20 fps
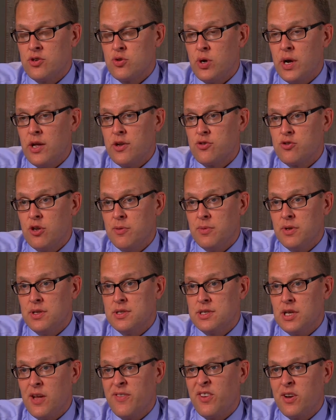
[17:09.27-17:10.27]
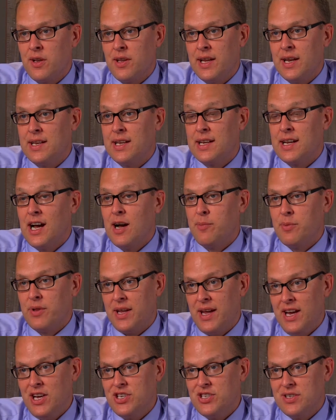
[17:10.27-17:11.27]
trial treatment itself could lead to
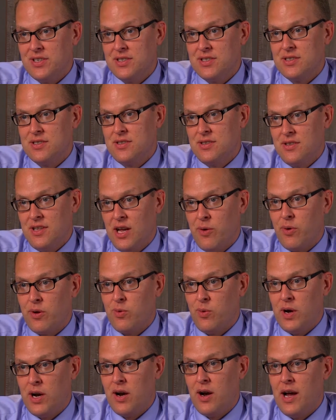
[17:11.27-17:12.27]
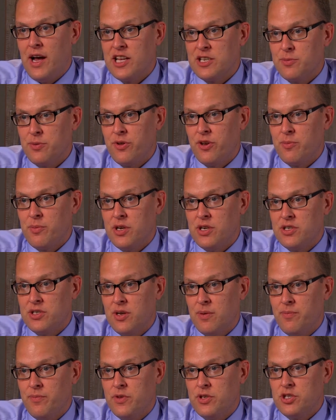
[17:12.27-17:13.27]
complications that require hospital admission.